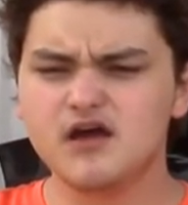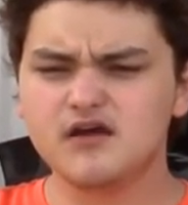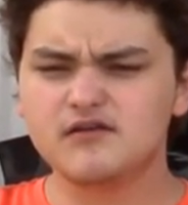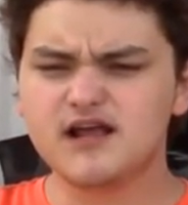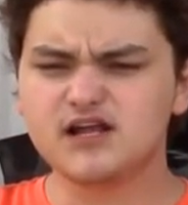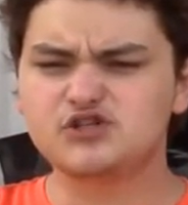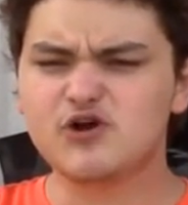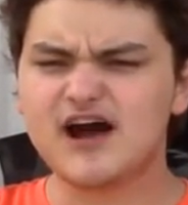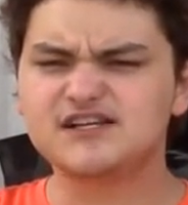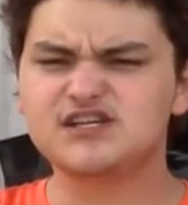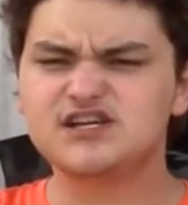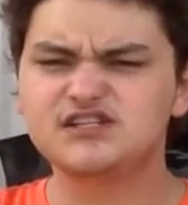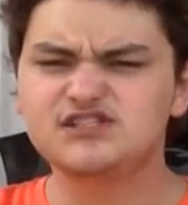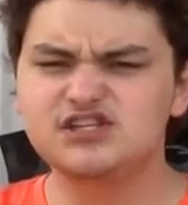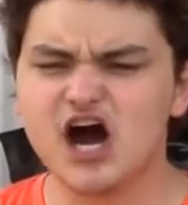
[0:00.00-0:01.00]
that tries to
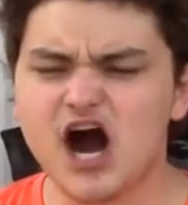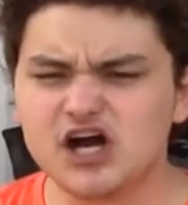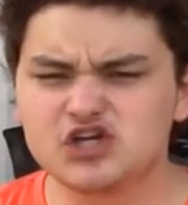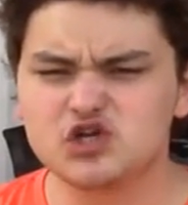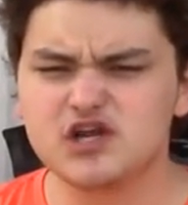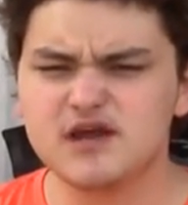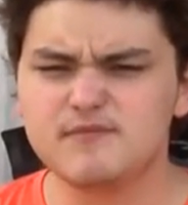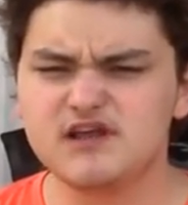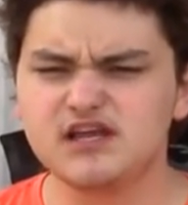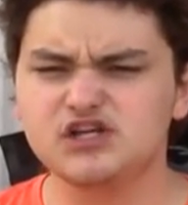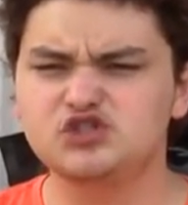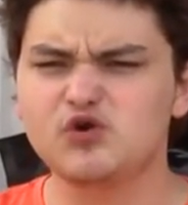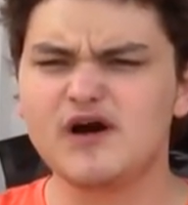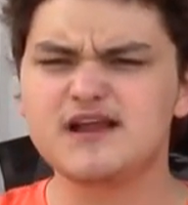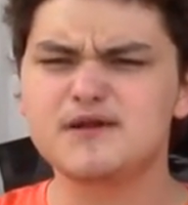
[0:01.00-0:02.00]
indoctrinate me to
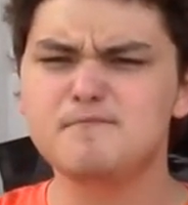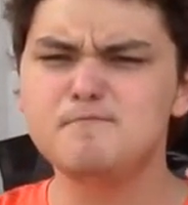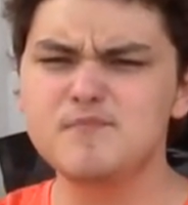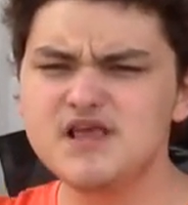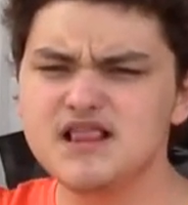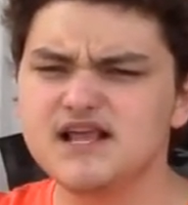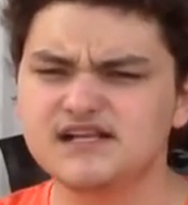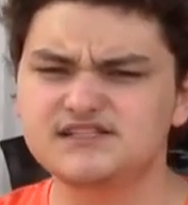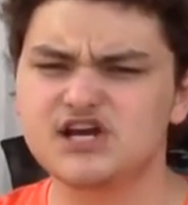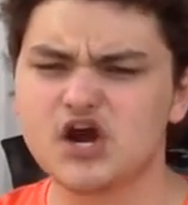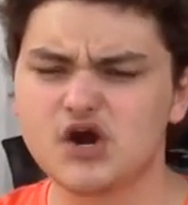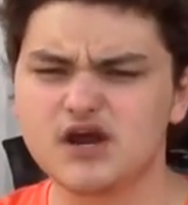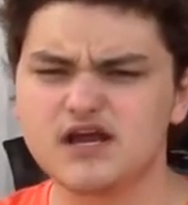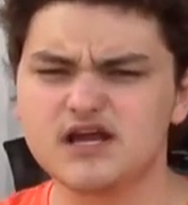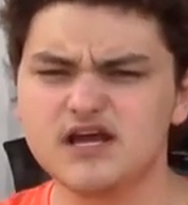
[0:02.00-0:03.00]
join the
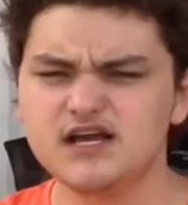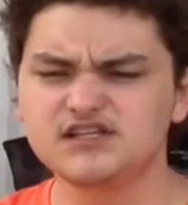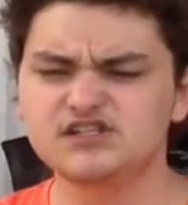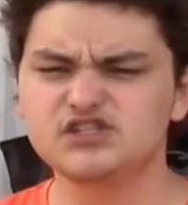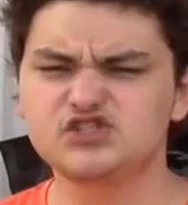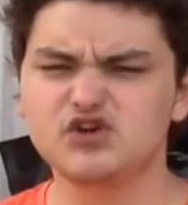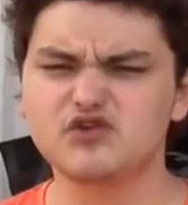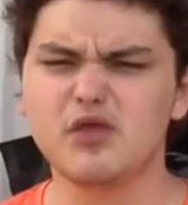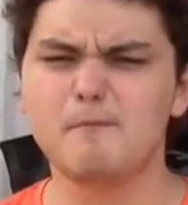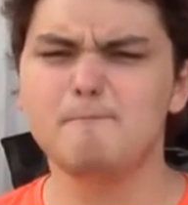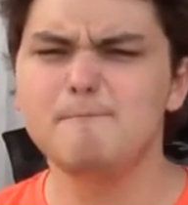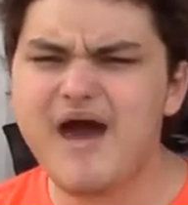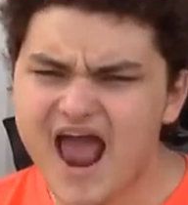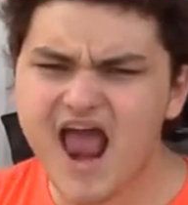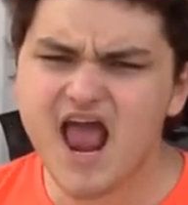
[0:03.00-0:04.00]
military just so the
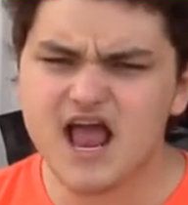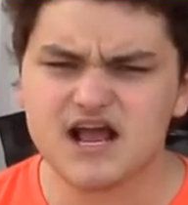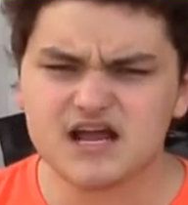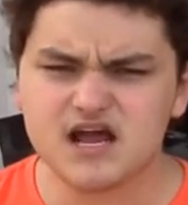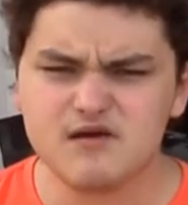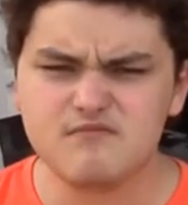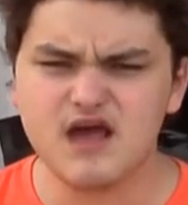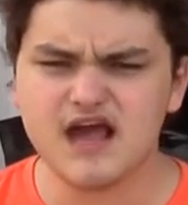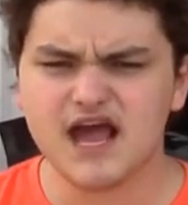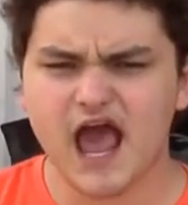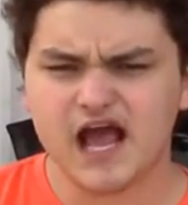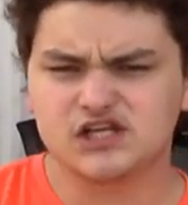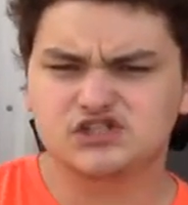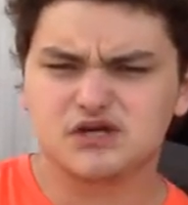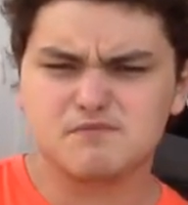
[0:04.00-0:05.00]
man can make
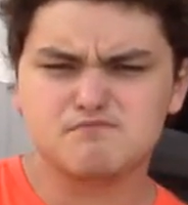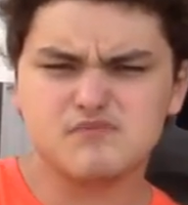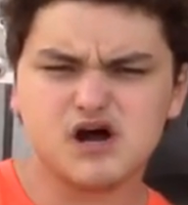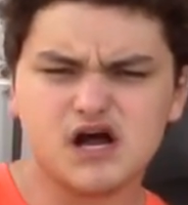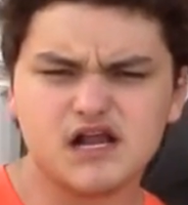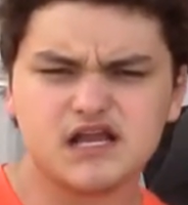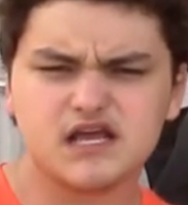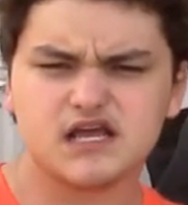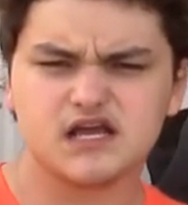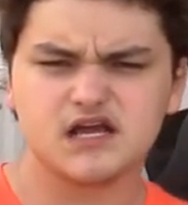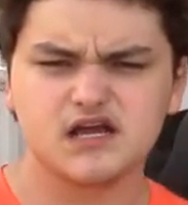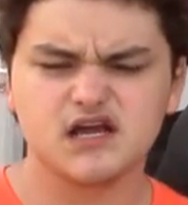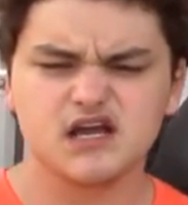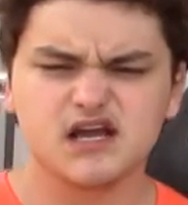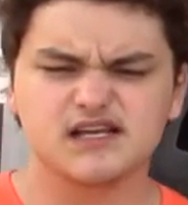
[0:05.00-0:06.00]
extra money.
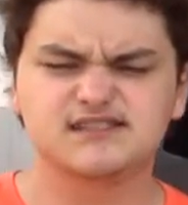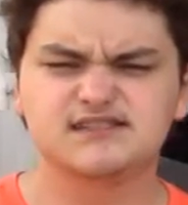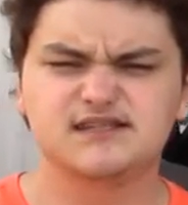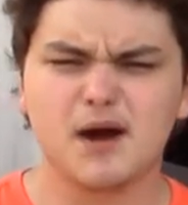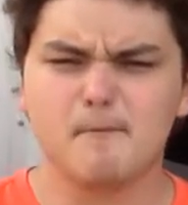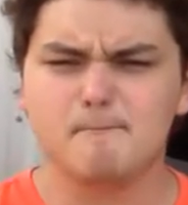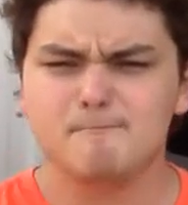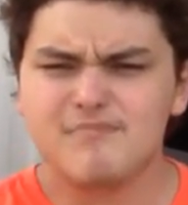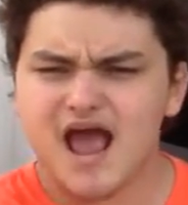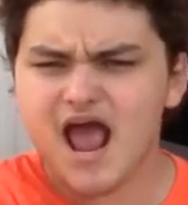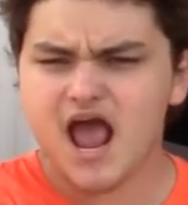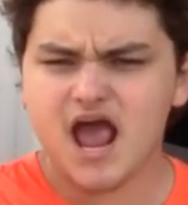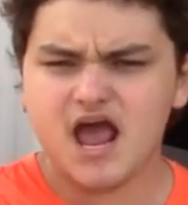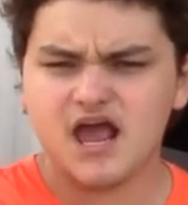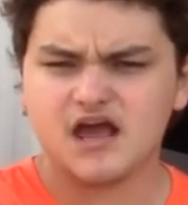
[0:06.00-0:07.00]
It's the
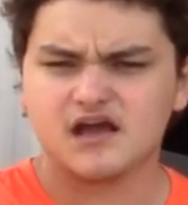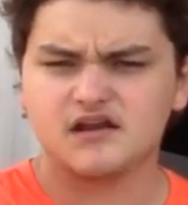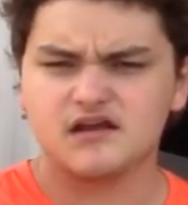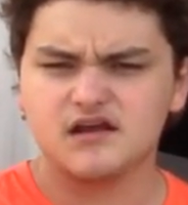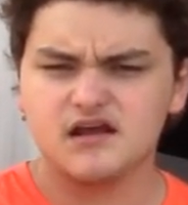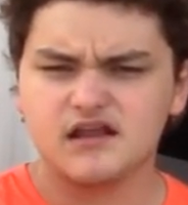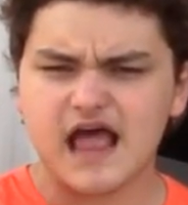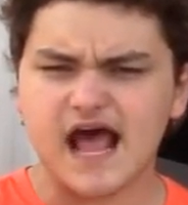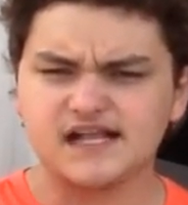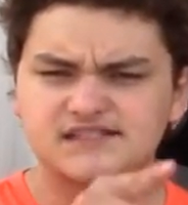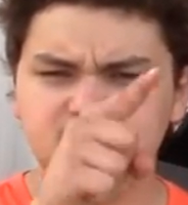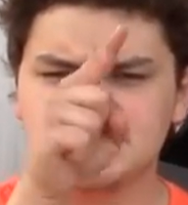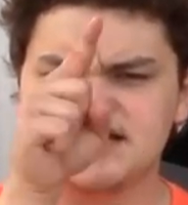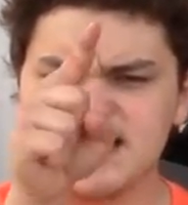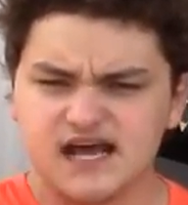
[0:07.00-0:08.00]
man that's
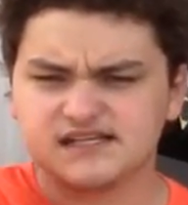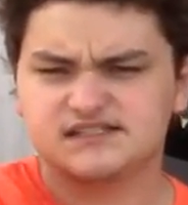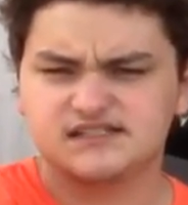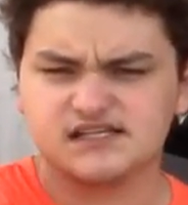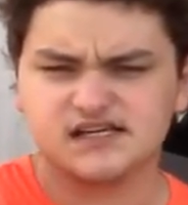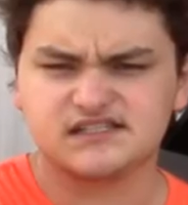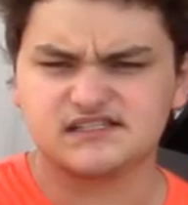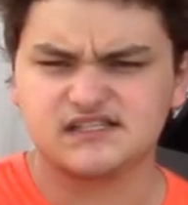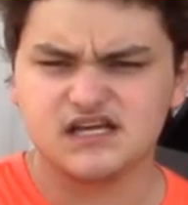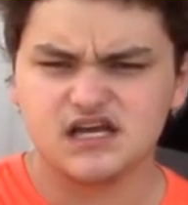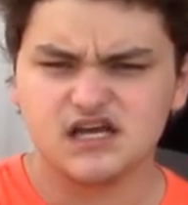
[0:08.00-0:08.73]
against us.